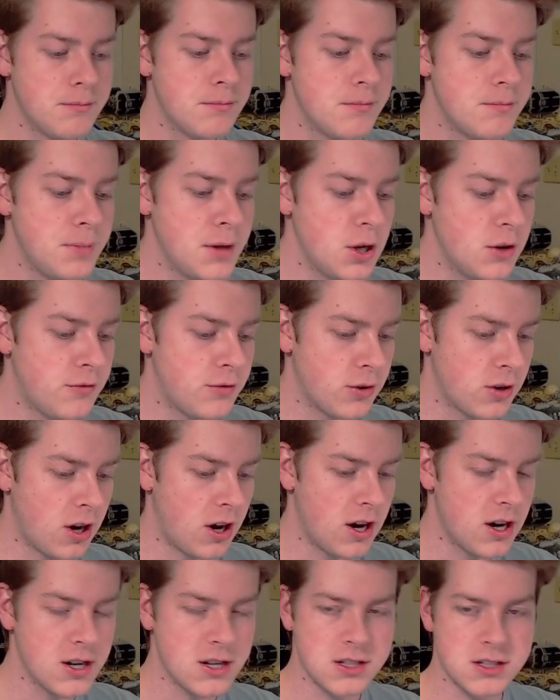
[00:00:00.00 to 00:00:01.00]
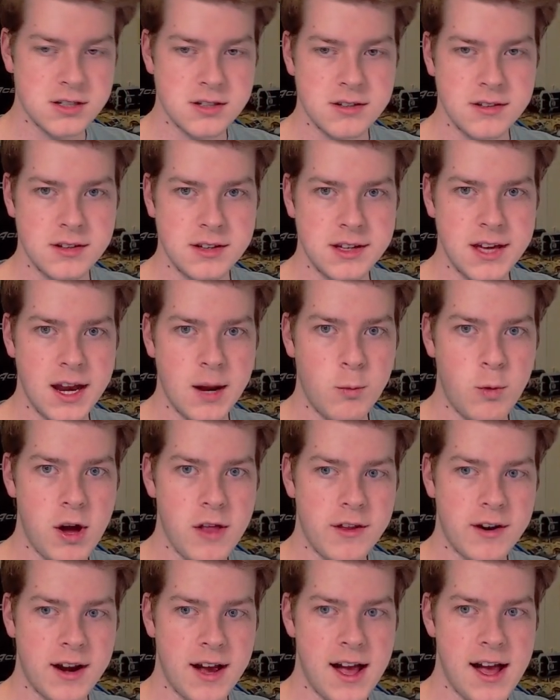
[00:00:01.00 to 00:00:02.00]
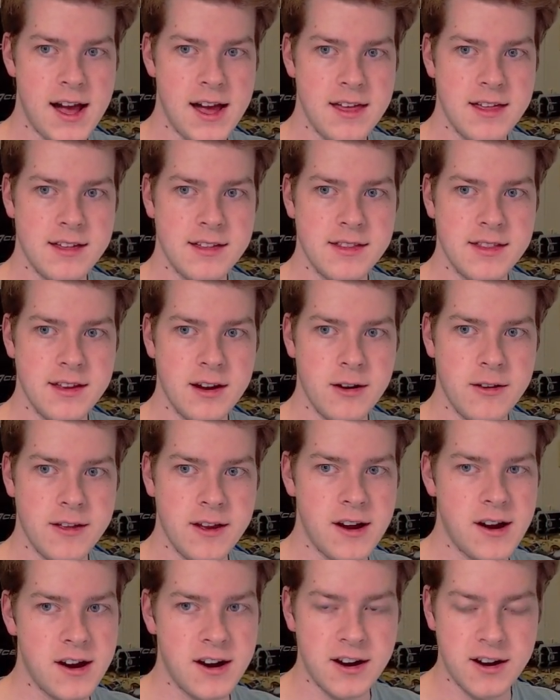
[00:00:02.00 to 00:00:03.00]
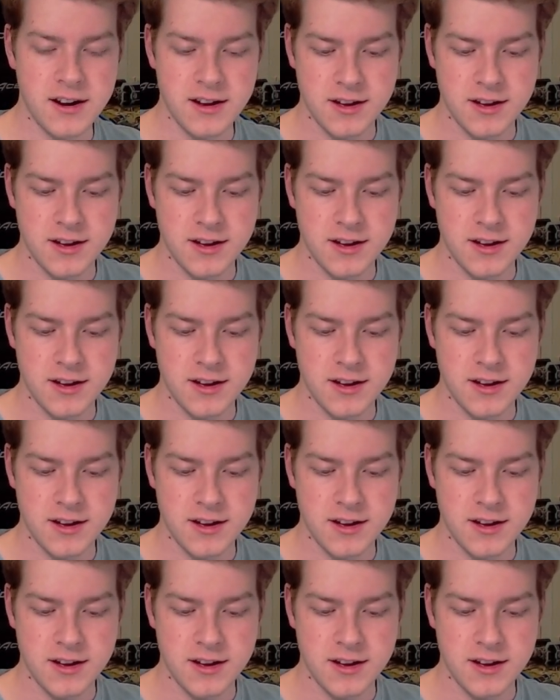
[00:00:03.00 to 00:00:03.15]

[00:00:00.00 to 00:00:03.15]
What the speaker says: Beautiful cards. Get them while they're hot. There they are.